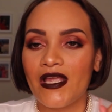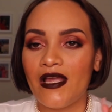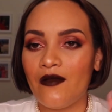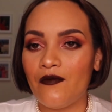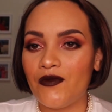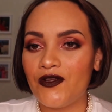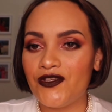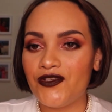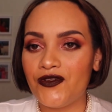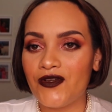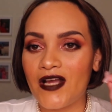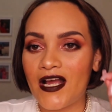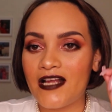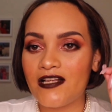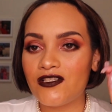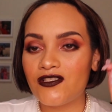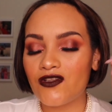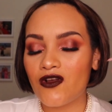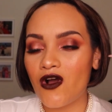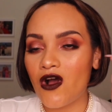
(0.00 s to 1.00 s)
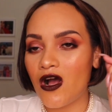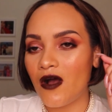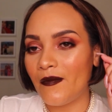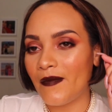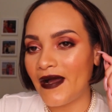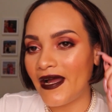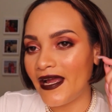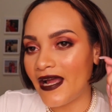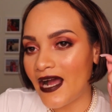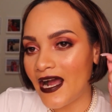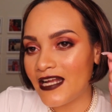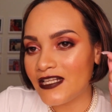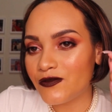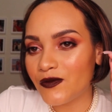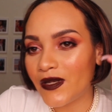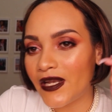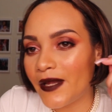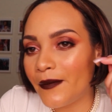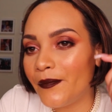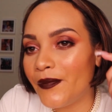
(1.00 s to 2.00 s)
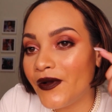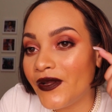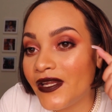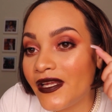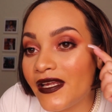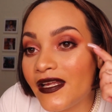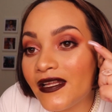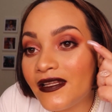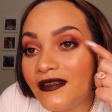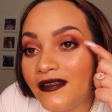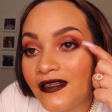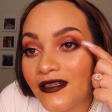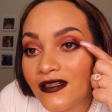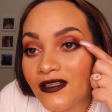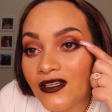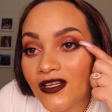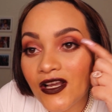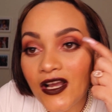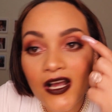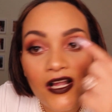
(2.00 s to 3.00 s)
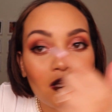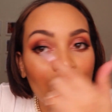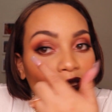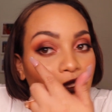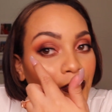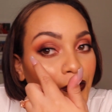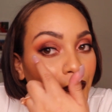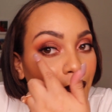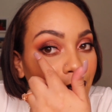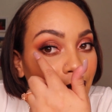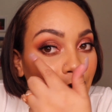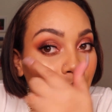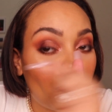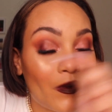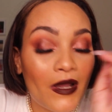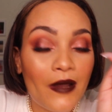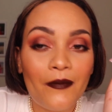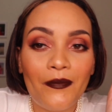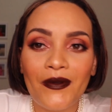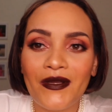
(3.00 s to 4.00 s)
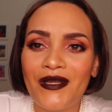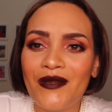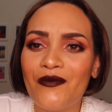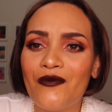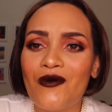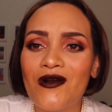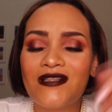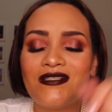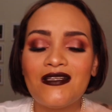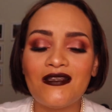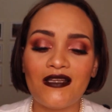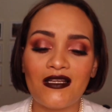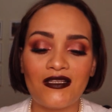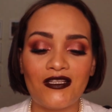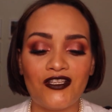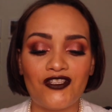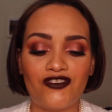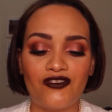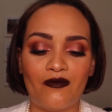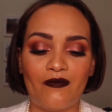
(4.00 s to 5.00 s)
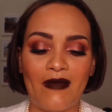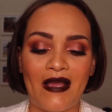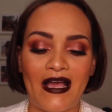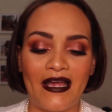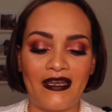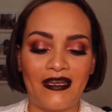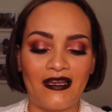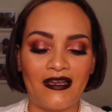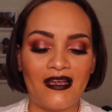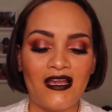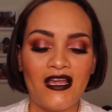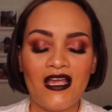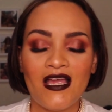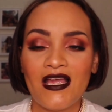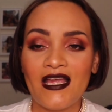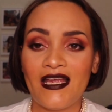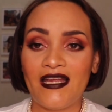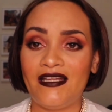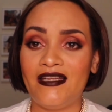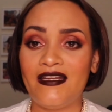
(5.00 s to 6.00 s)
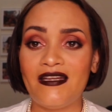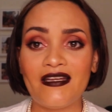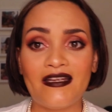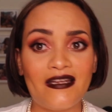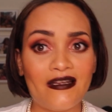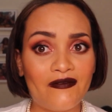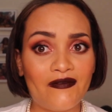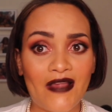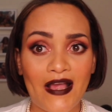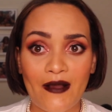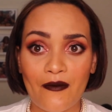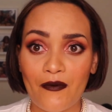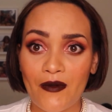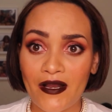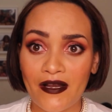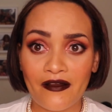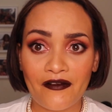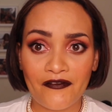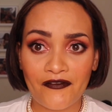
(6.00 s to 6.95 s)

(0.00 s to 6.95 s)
and when you guys saw on my eyes when I put it it did look a little bit wet but it wasn't nothing dramatic it didn't give that wet